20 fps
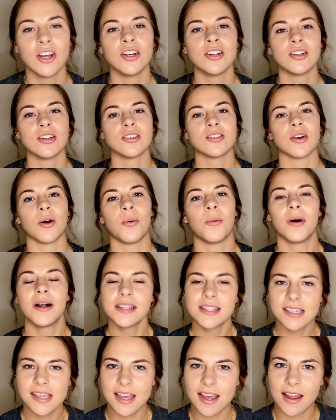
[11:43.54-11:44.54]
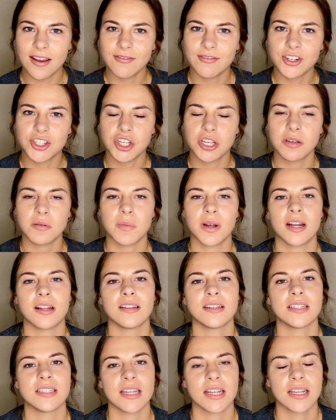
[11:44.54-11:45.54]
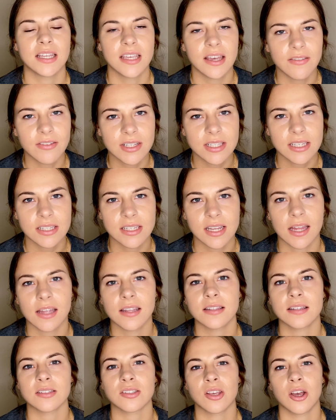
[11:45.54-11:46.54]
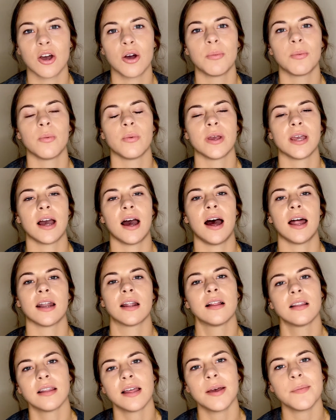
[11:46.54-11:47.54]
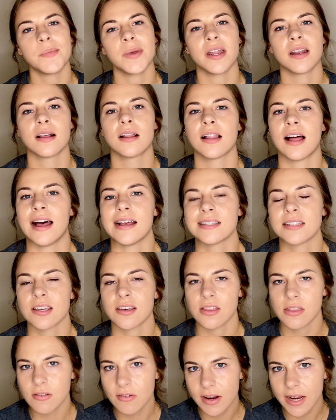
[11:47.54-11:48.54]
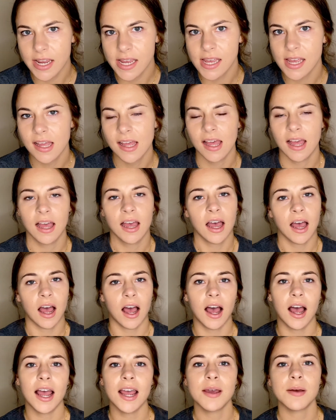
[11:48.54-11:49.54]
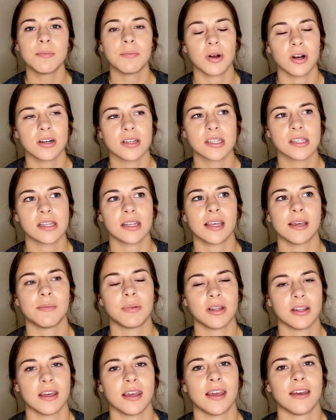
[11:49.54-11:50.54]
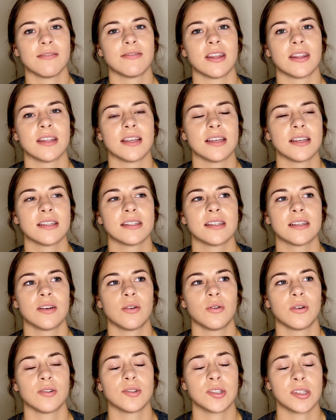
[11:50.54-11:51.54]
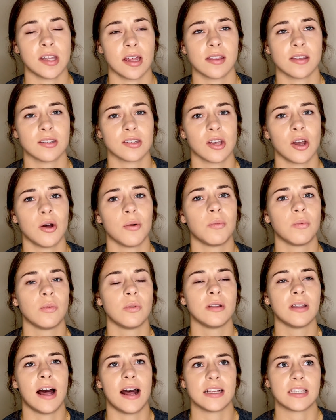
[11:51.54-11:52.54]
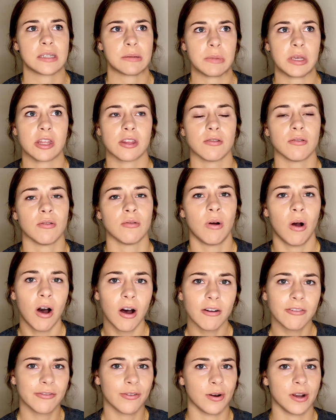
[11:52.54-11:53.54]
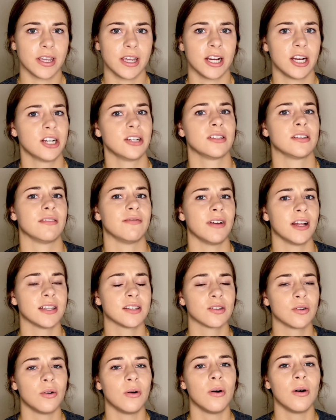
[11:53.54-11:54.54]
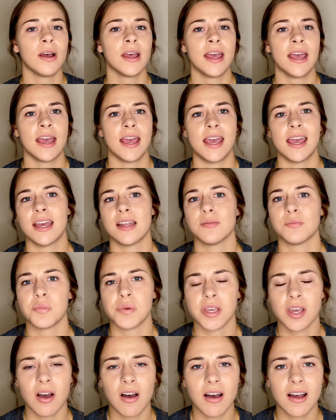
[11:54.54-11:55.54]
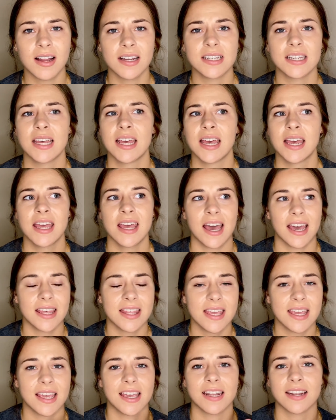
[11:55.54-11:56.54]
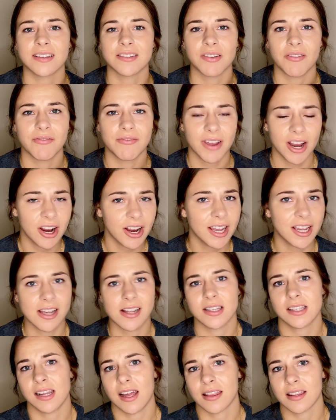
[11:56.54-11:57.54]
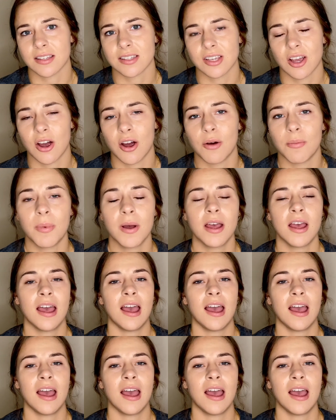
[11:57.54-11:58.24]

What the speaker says: So once again, Virginia, Maryland did give us a stethoscope. We got a Littman Classic 3. I personally believe that this stethoscope will last me through all 4 years of vet school and beyond. I think it is a very good stethoscope.